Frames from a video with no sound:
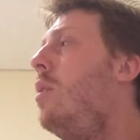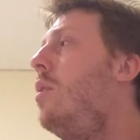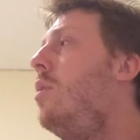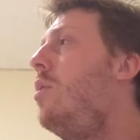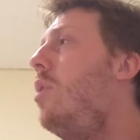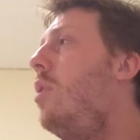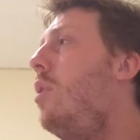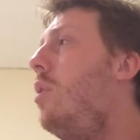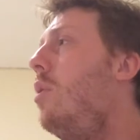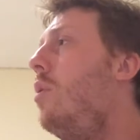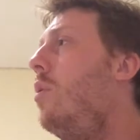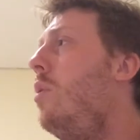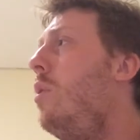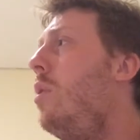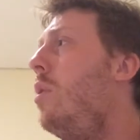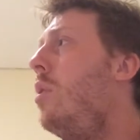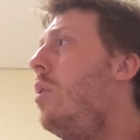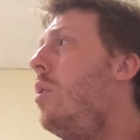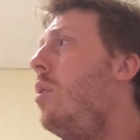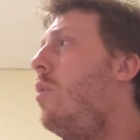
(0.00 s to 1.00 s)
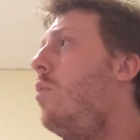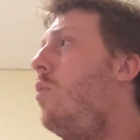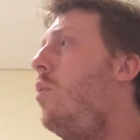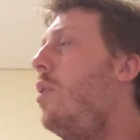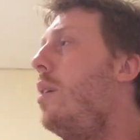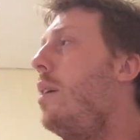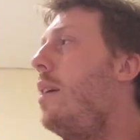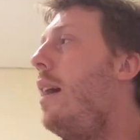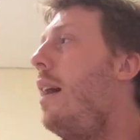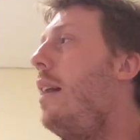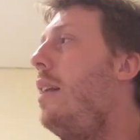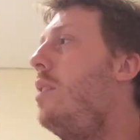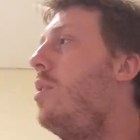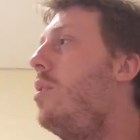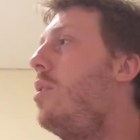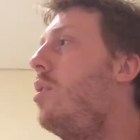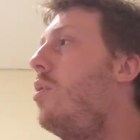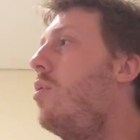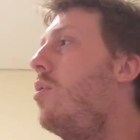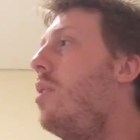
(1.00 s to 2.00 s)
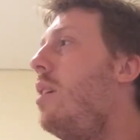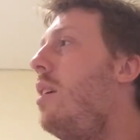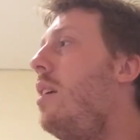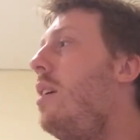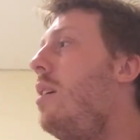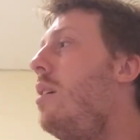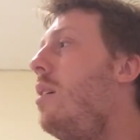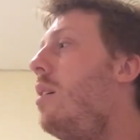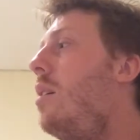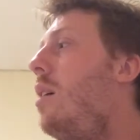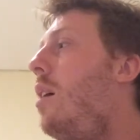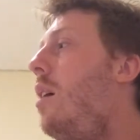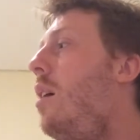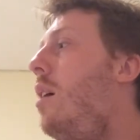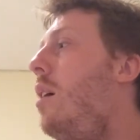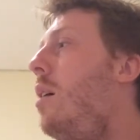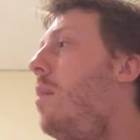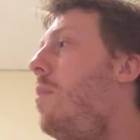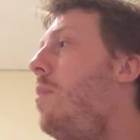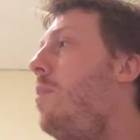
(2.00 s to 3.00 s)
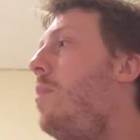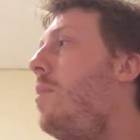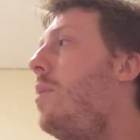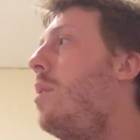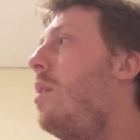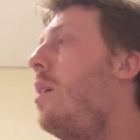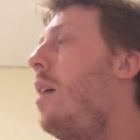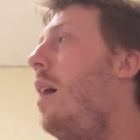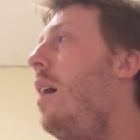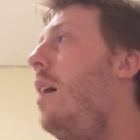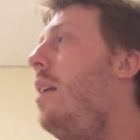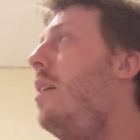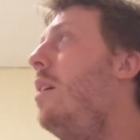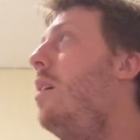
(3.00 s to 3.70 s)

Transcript: So Ruet got his degree, kind